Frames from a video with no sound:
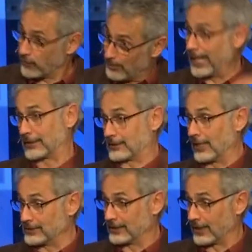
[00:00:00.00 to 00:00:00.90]
We're about to
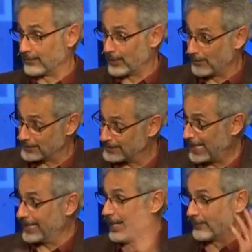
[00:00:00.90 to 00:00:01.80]
cross into the promised
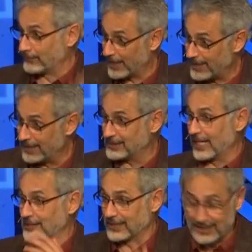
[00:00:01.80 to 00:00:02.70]
land. I'm afraid of these
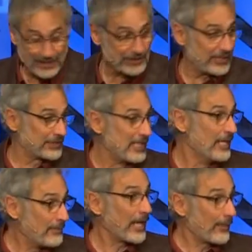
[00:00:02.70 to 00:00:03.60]
guys are going to kill us.
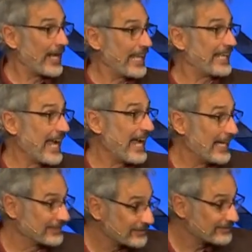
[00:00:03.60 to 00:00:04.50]
By the way, they
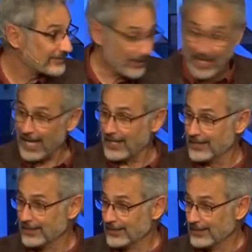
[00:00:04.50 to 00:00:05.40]
can, okay?
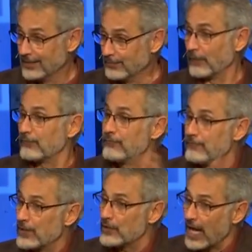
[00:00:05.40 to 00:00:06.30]
But
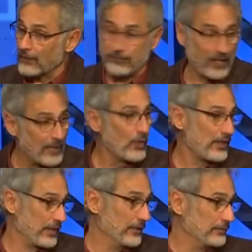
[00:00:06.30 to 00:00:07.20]
fear not, for I'm
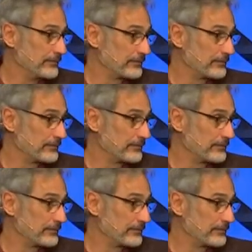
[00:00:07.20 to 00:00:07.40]
with you.